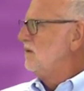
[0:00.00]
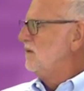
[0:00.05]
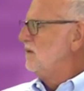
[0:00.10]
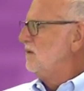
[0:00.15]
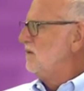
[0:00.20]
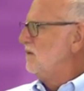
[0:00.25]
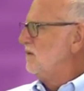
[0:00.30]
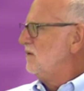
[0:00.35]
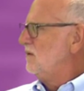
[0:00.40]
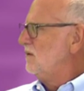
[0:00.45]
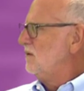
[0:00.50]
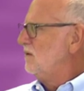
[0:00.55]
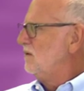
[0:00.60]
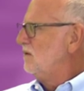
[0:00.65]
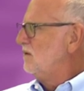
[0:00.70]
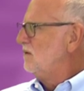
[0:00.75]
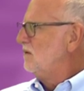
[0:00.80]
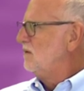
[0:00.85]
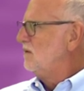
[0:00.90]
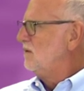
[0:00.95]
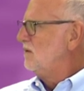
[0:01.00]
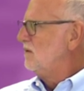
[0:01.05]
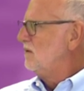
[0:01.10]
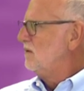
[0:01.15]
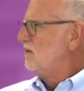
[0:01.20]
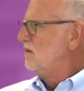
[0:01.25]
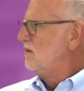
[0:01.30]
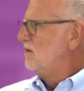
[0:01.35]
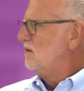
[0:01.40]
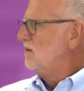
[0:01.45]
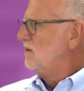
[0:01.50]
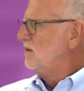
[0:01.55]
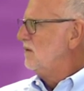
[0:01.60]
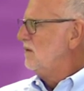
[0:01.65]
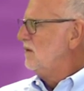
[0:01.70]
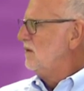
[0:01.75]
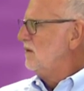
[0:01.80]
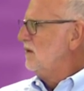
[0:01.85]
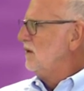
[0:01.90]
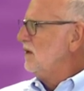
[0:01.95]

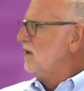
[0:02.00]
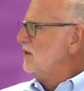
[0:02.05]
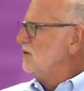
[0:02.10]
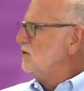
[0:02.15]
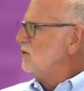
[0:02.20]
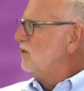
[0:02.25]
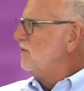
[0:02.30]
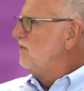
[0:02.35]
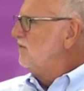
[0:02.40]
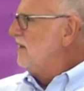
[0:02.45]
(not speaking)